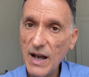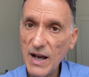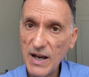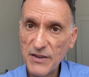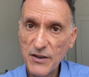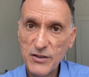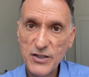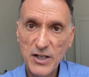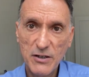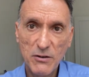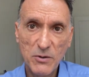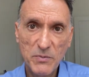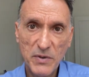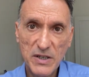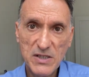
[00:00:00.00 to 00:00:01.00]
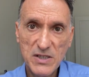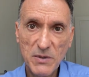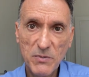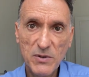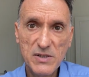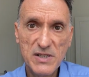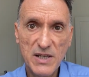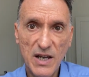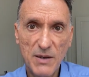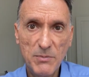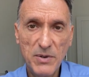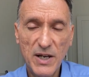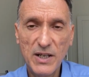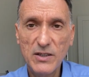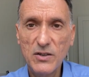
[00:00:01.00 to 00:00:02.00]
Other general principles that
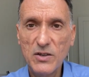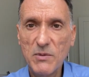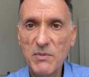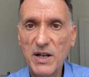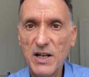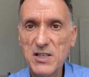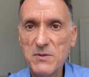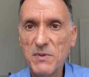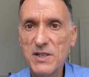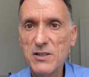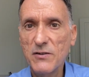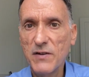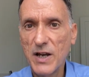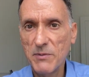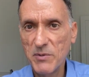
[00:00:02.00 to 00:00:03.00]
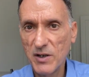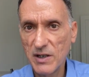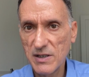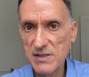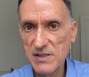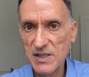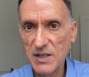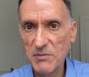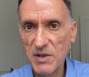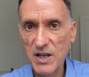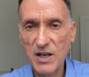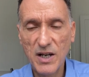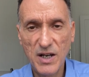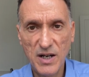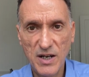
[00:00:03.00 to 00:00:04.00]
apply to the management of
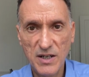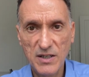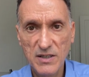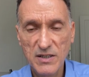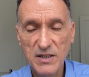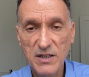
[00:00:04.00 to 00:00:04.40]
hypercalcemia are: